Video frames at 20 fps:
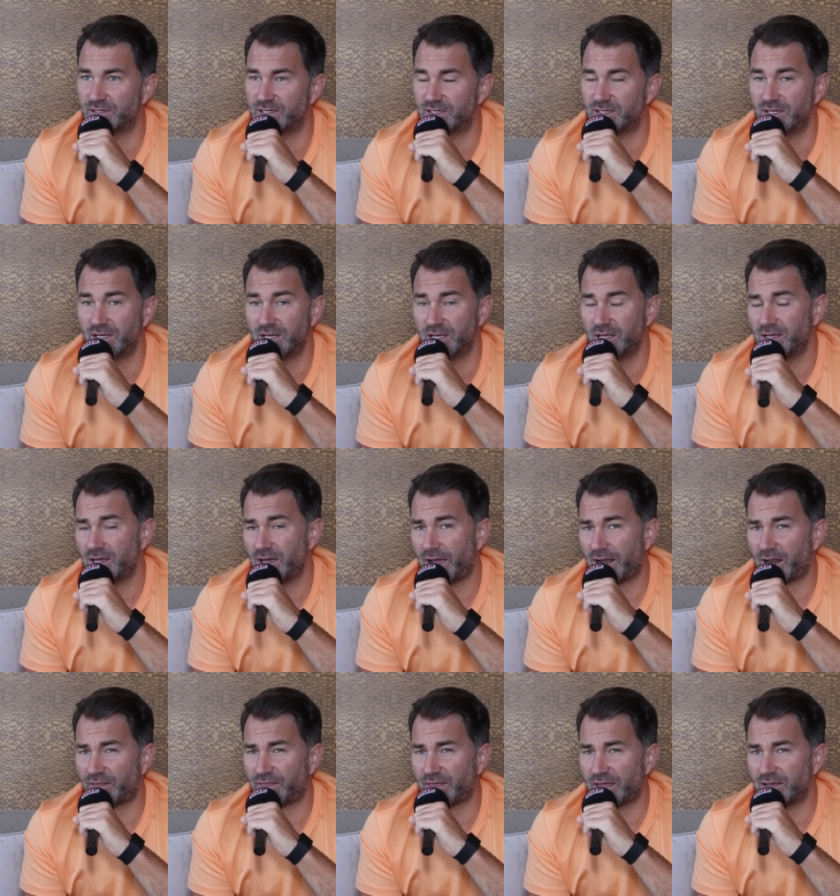And
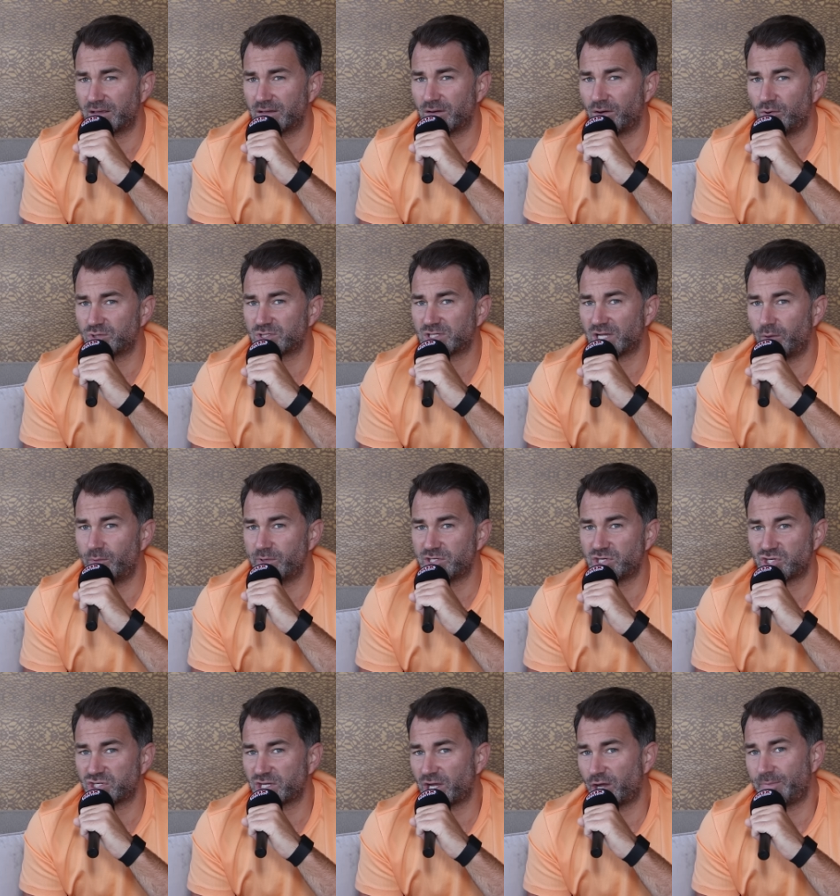and I think also we
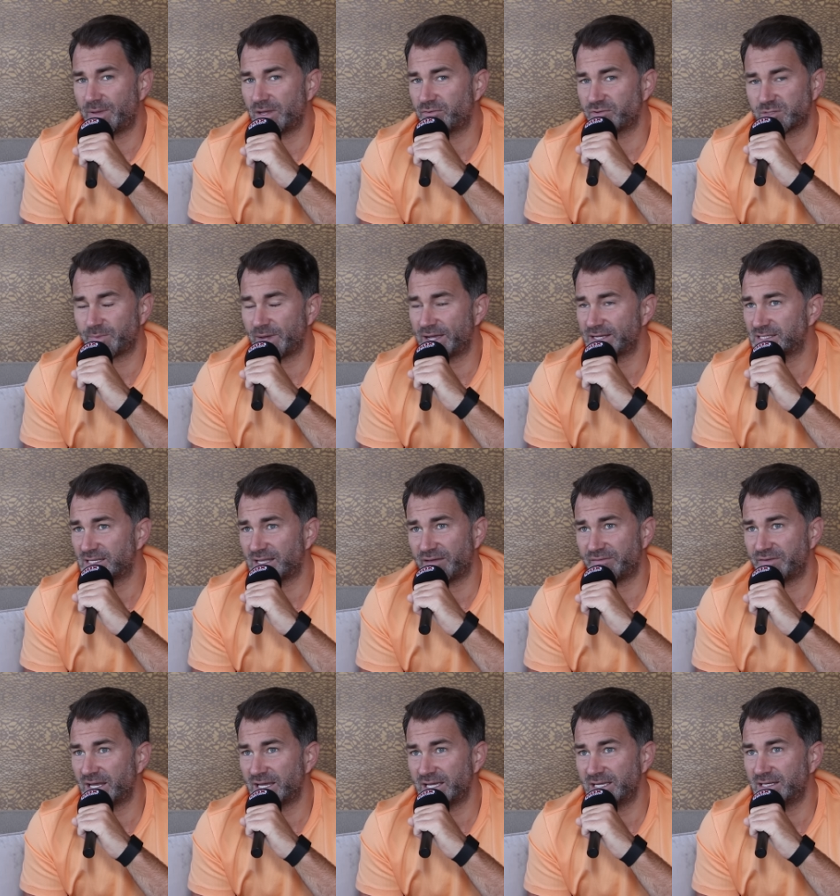should show big respect to
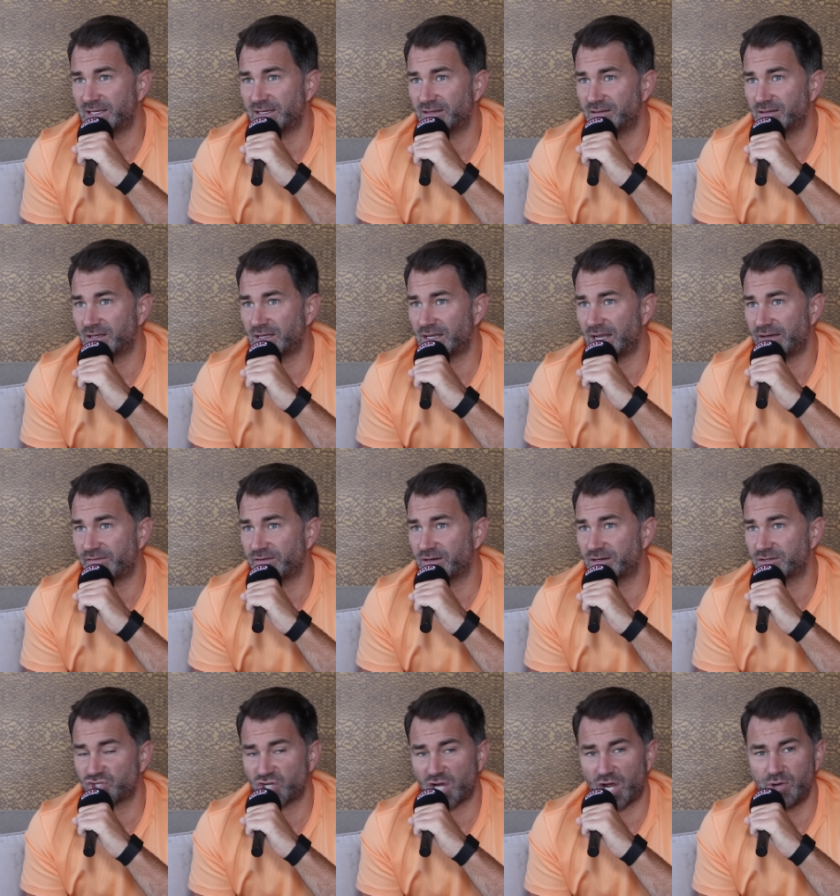Devin Haney that
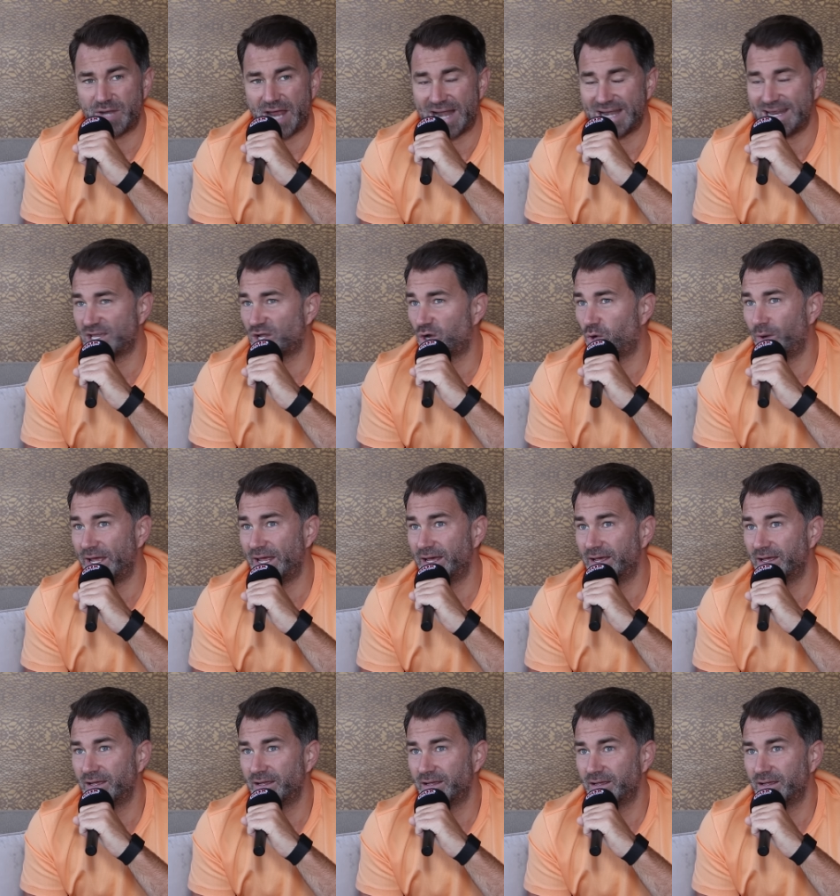never showed any quit